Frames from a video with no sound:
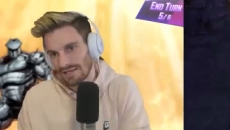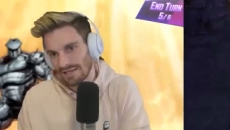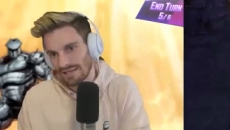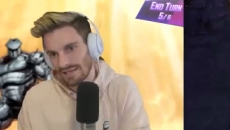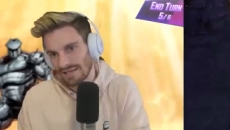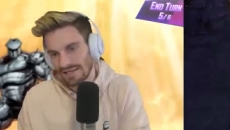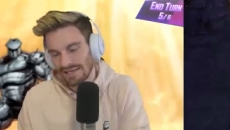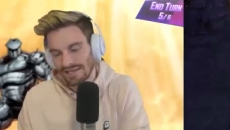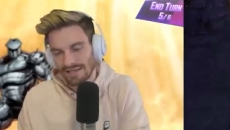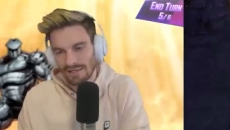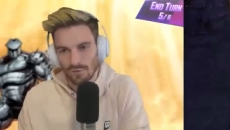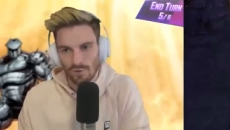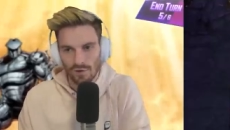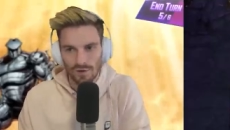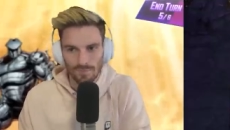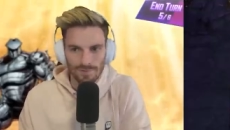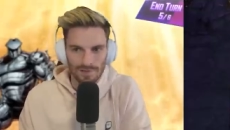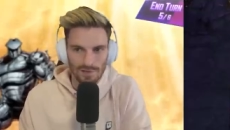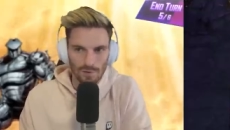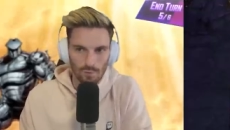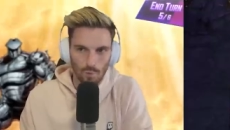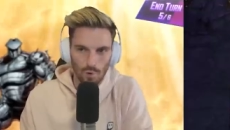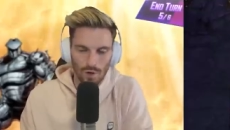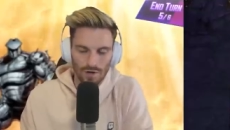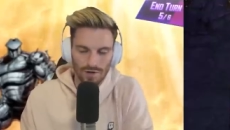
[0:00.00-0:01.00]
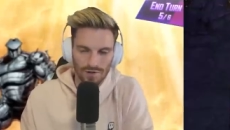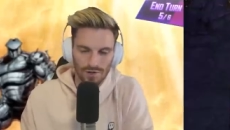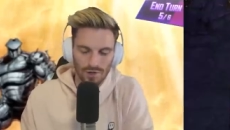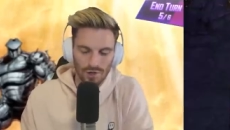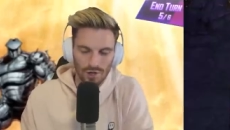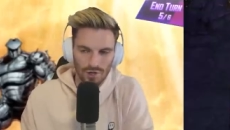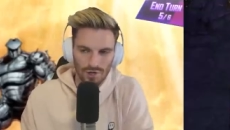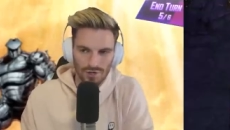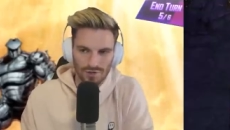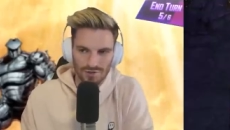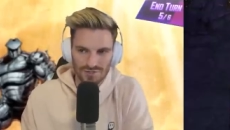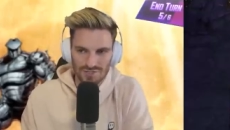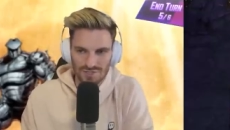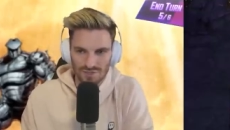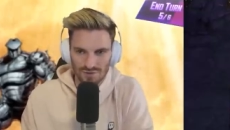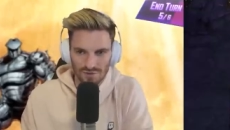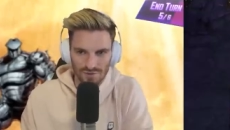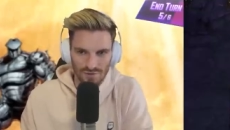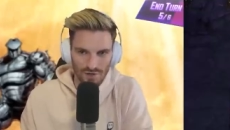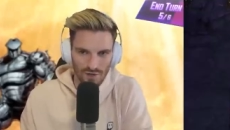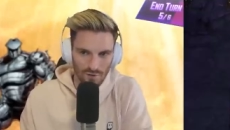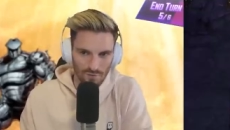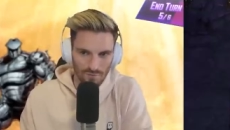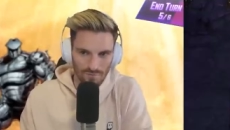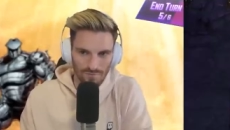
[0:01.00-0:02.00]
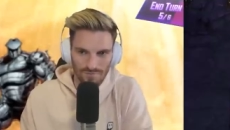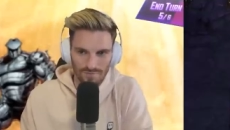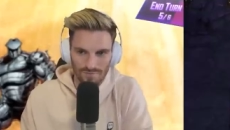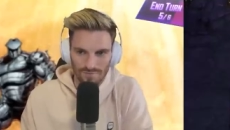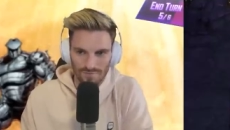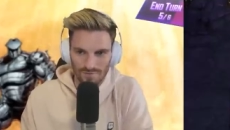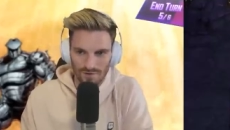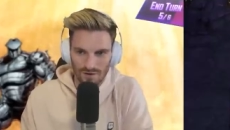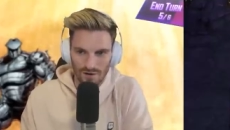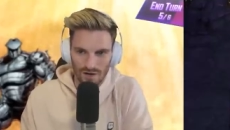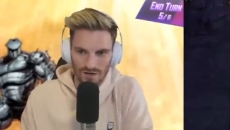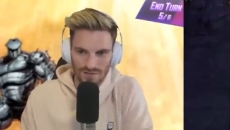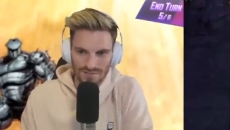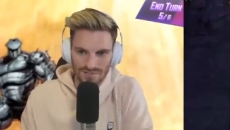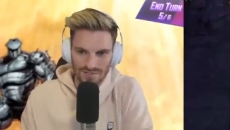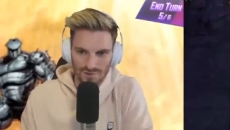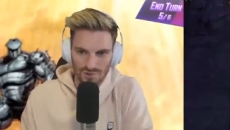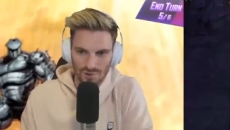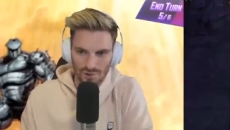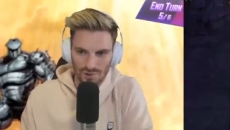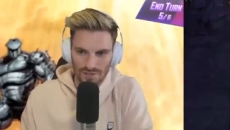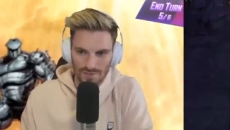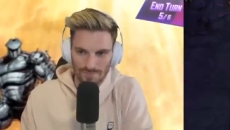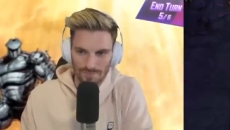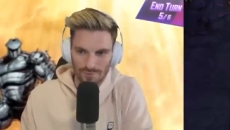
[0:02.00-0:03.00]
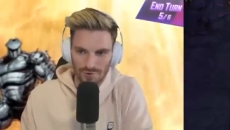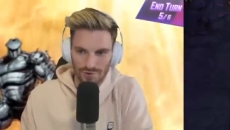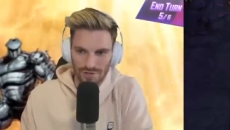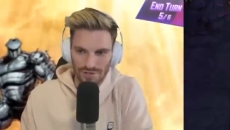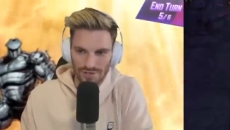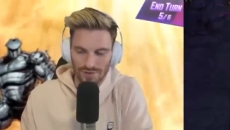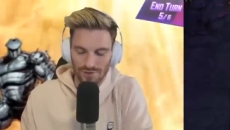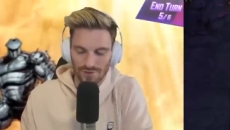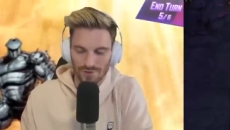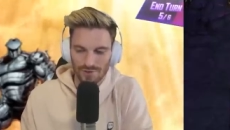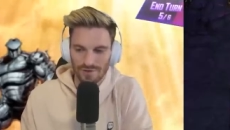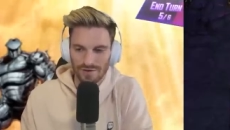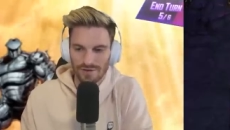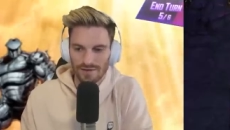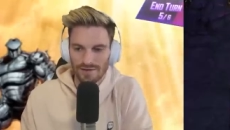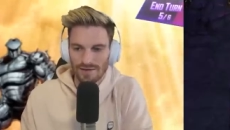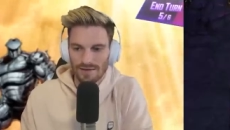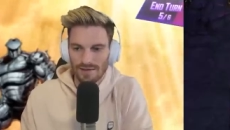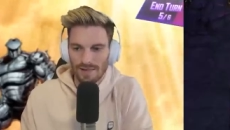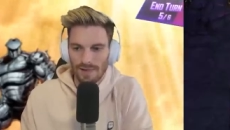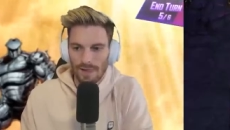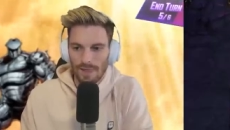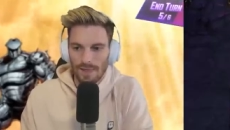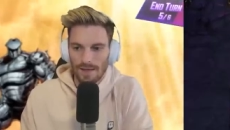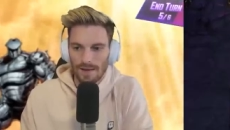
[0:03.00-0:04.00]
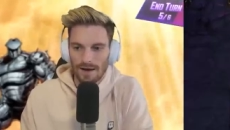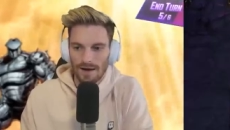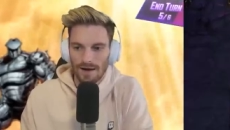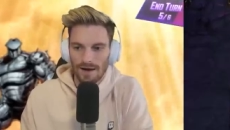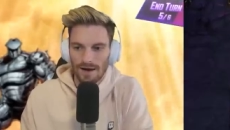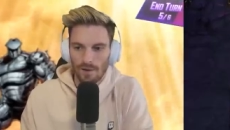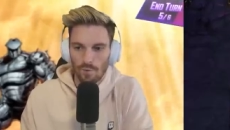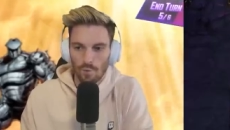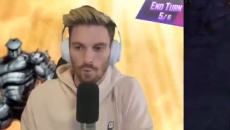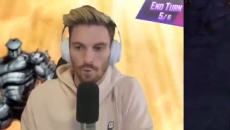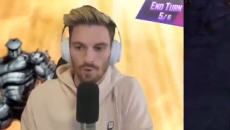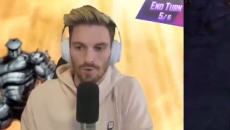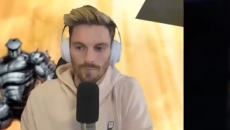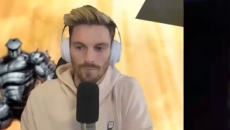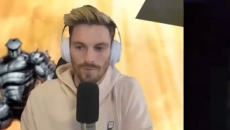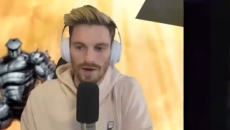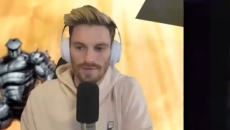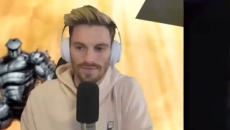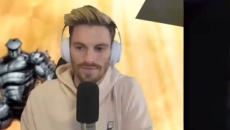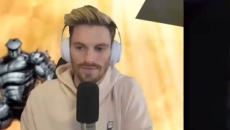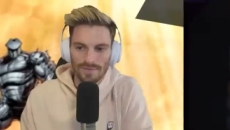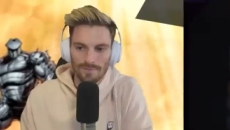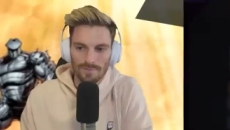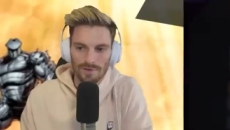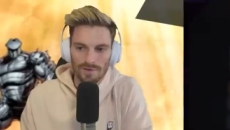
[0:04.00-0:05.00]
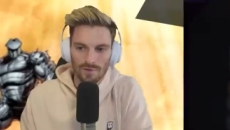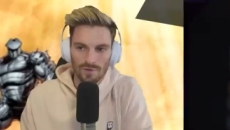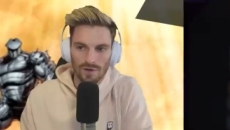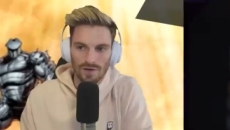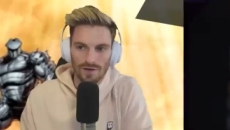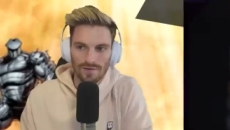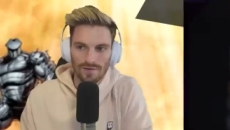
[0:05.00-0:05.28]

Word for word: He can only play one card, so, you know, odds are looking pretty good. Uh, Warpath in the middle,